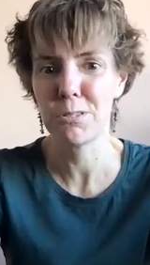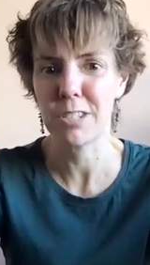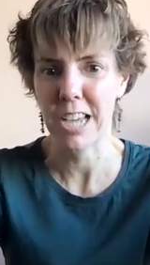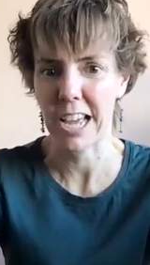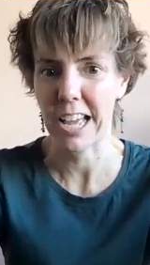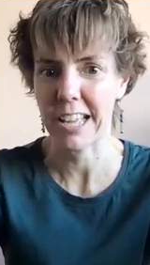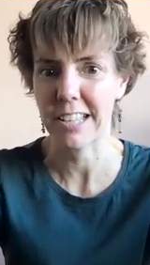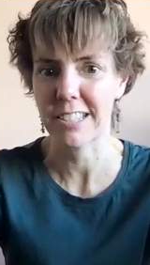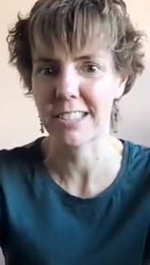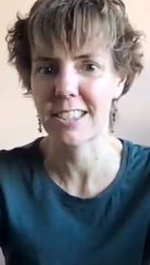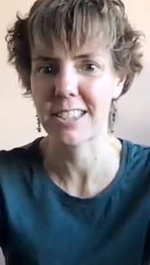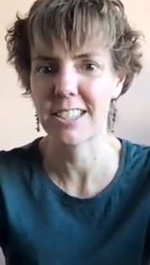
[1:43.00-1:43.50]

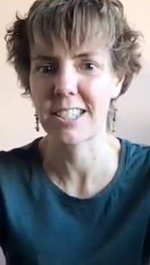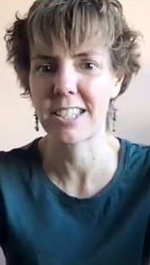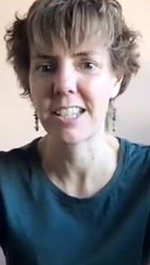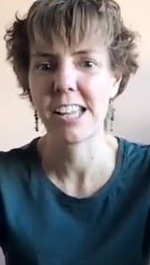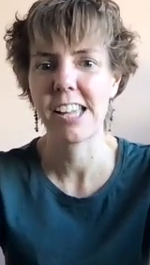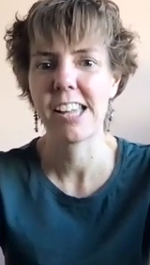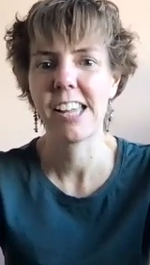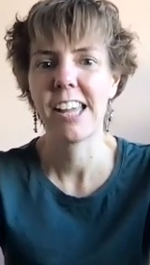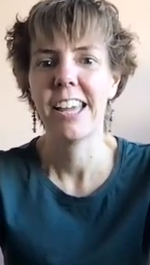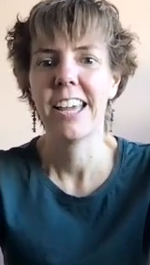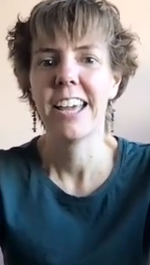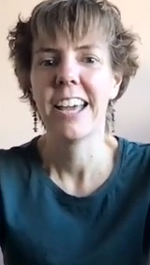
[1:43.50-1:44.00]
test.
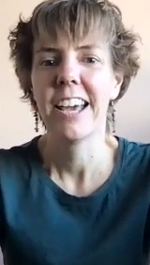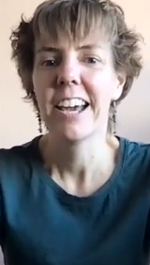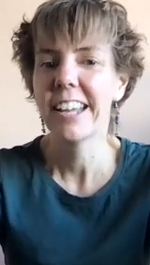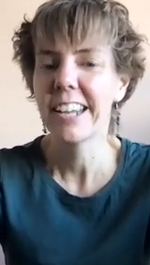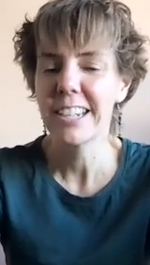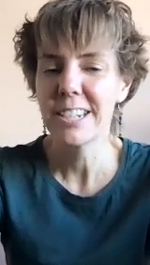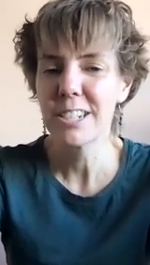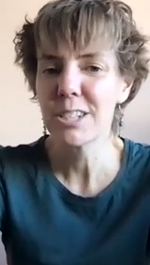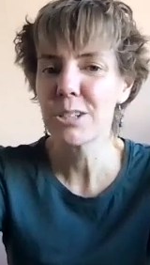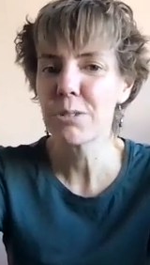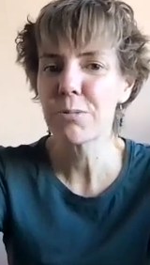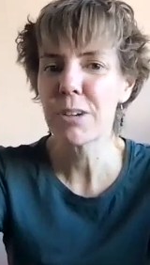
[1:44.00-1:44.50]
And
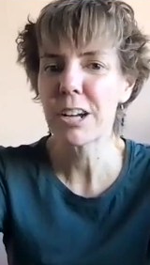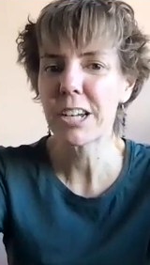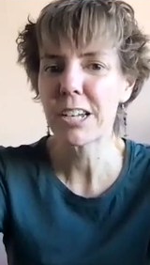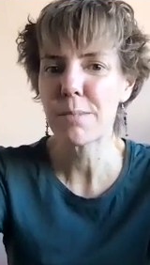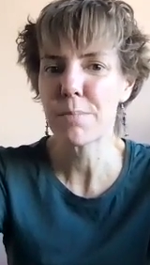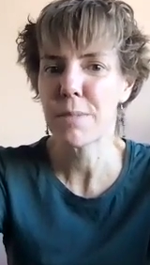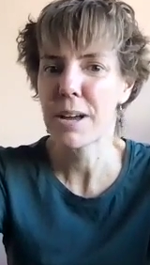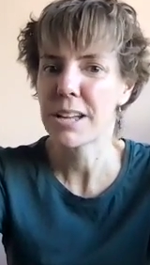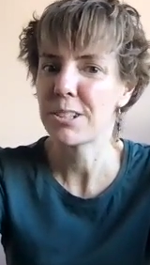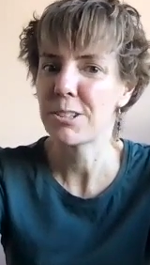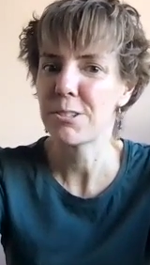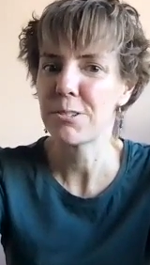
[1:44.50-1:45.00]
I do
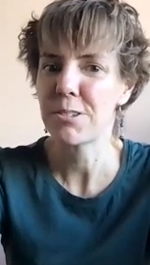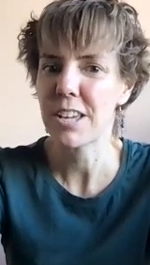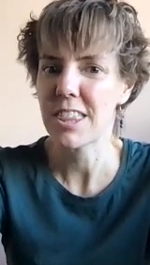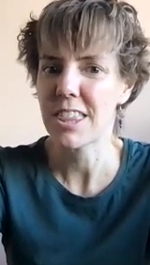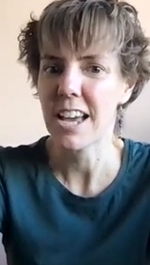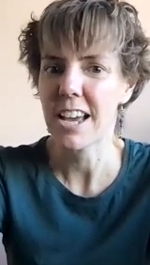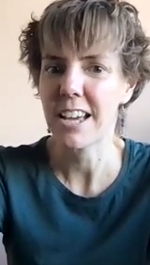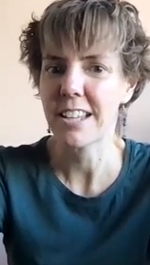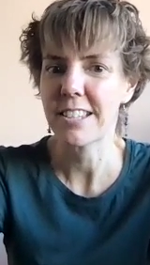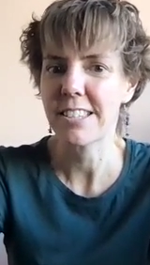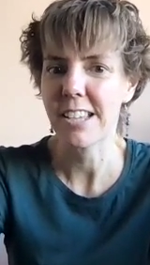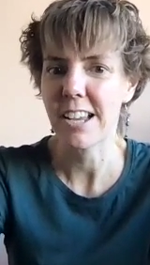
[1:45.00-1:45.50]
recommend you get
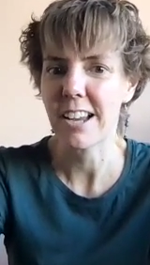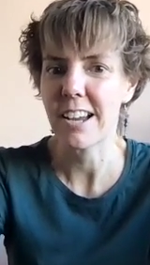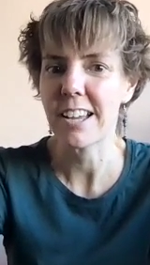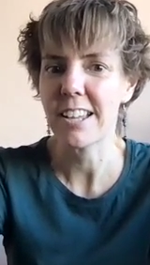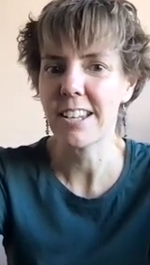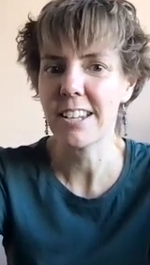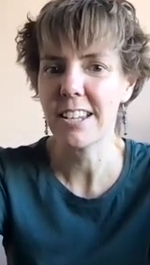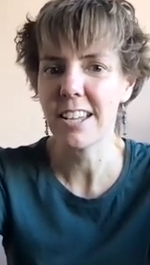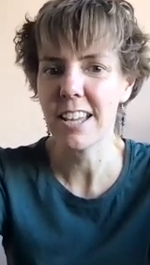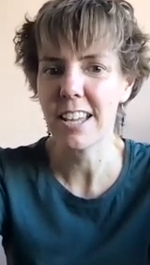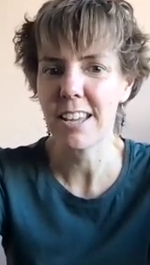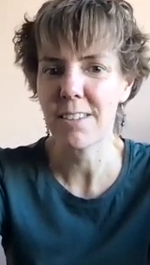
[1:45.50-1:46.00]
that
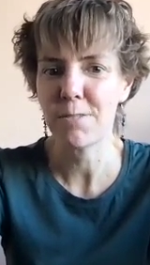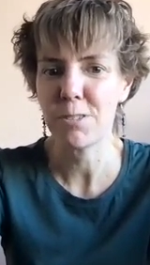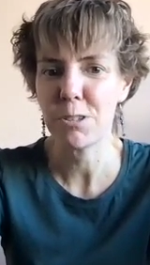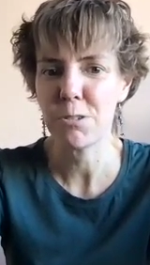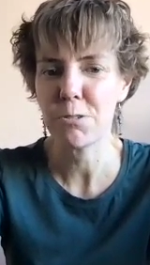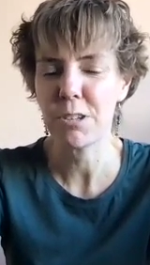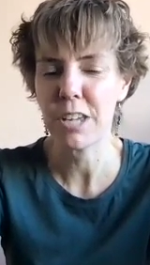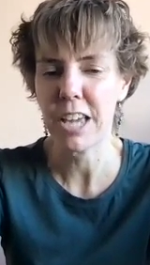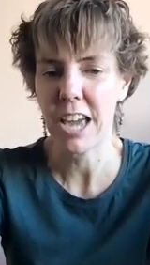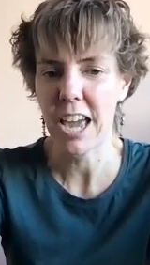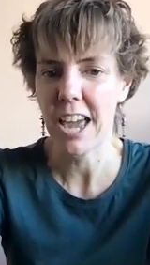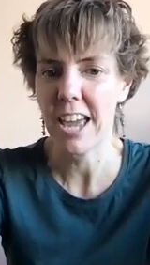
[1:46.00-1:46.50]
done. If
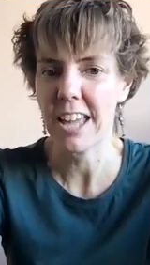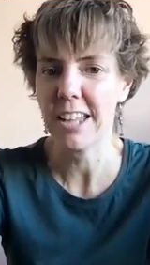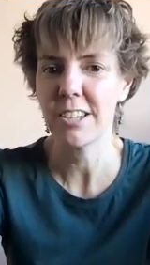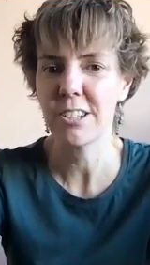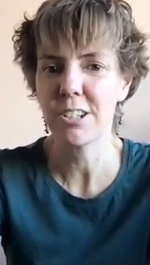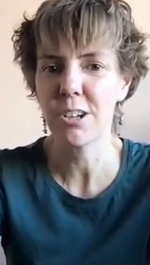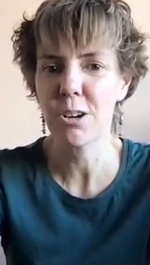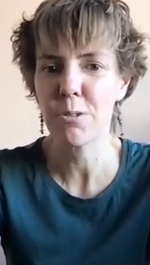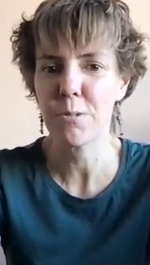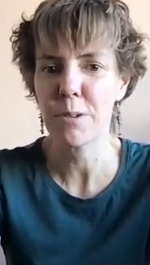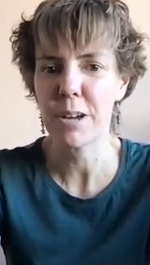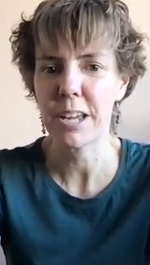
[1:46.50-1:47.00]
you can,
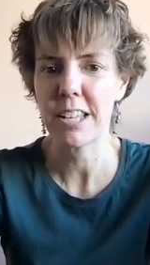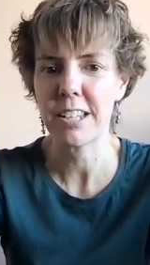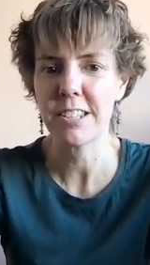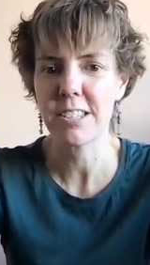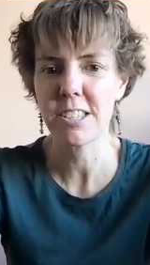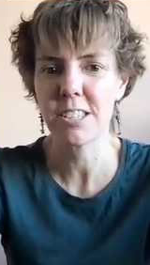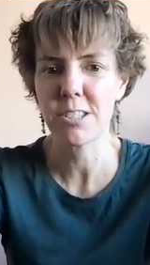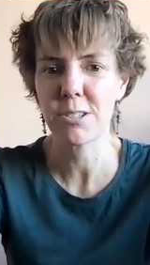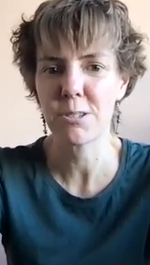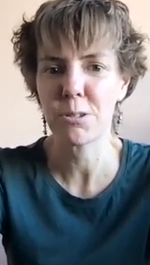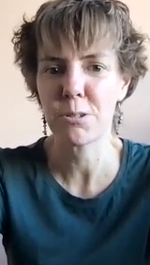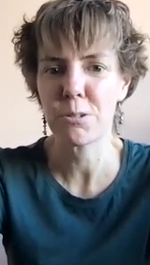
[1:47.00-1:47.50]
go
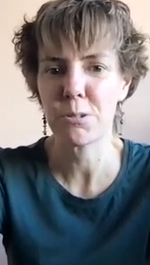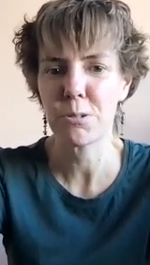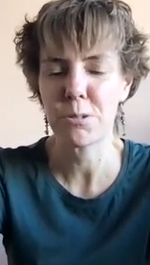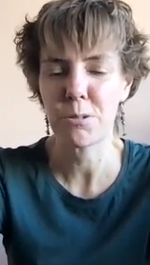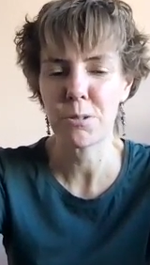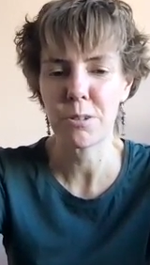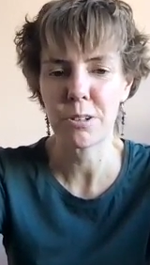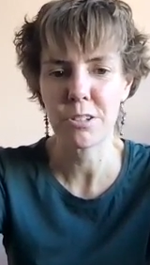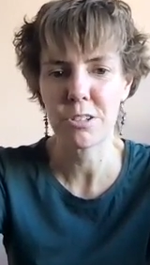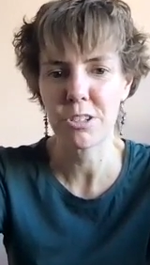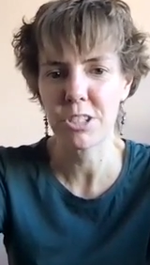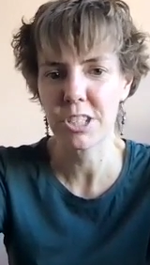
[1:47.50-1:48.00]

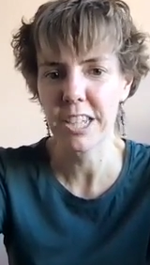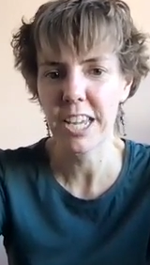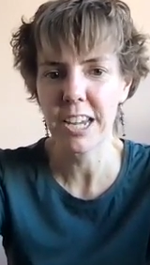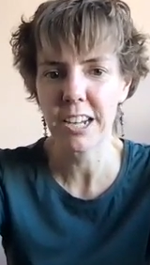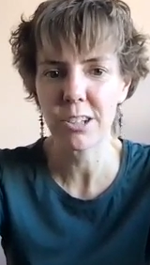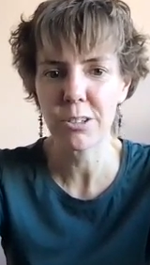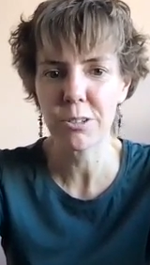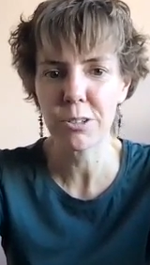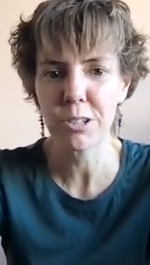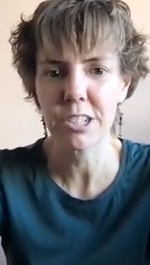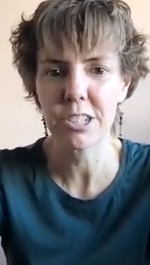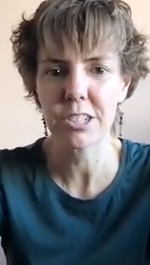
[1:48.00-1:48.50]
into urgent
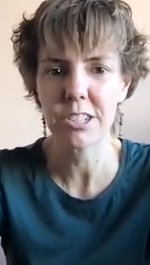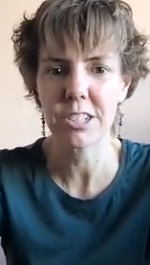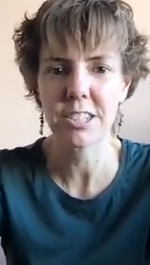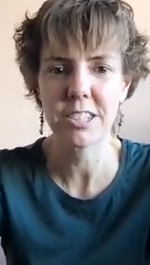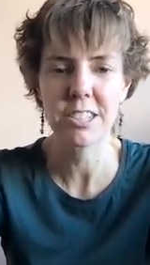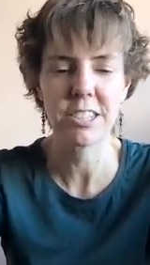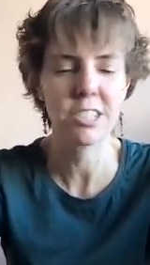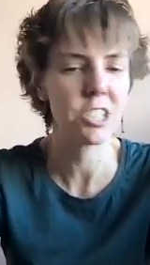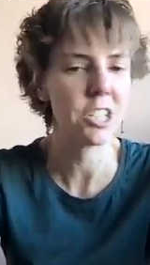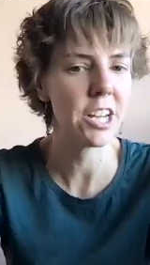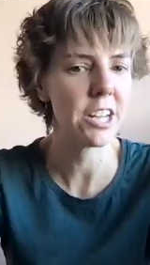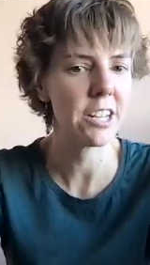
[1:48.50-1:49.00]
care or your
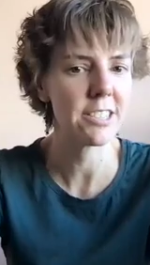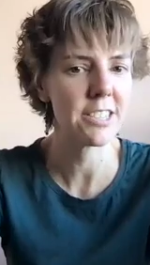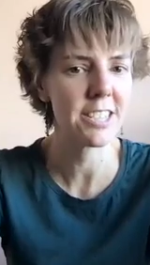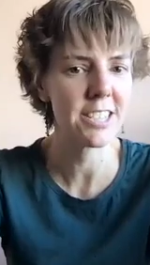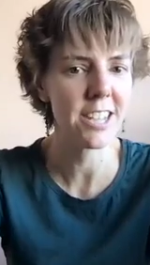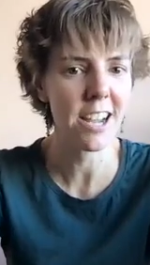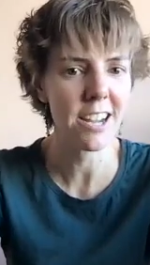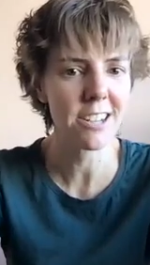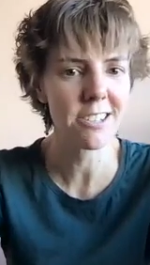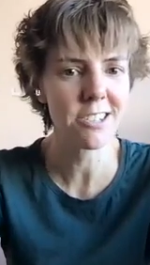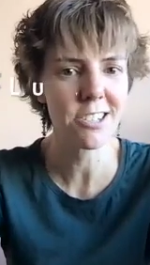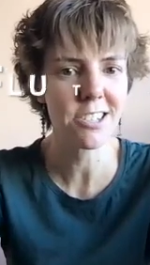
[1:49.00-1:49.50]
child's
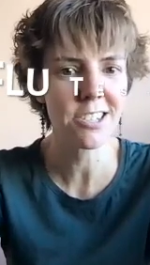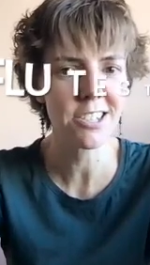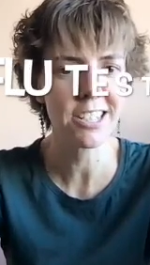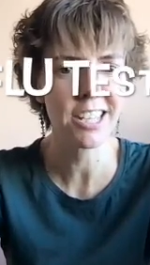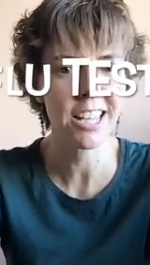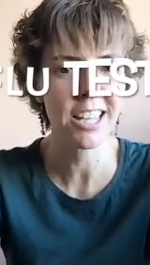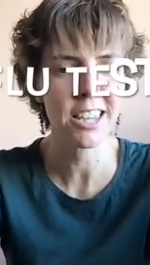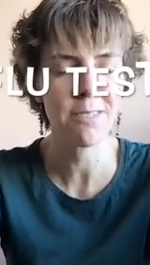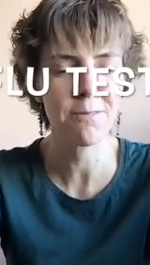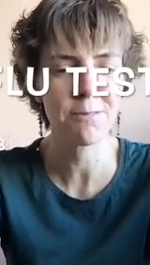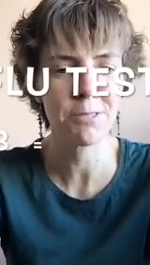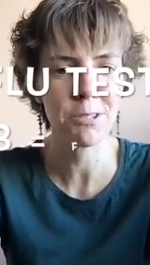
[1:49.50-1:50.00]
doctor and
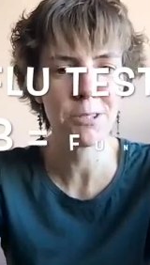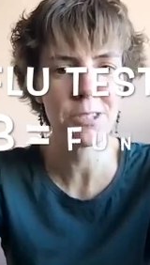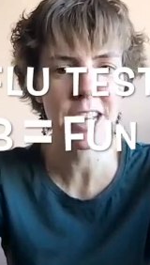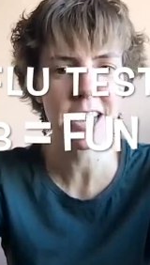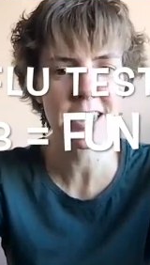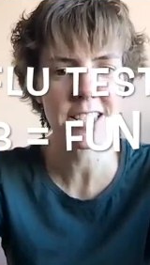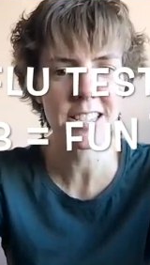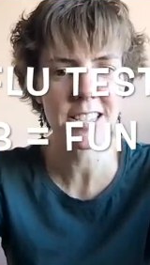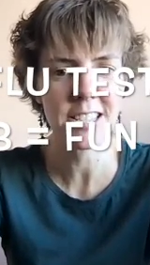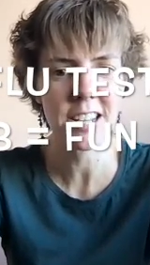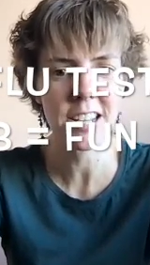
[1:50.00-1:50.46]
get the flu test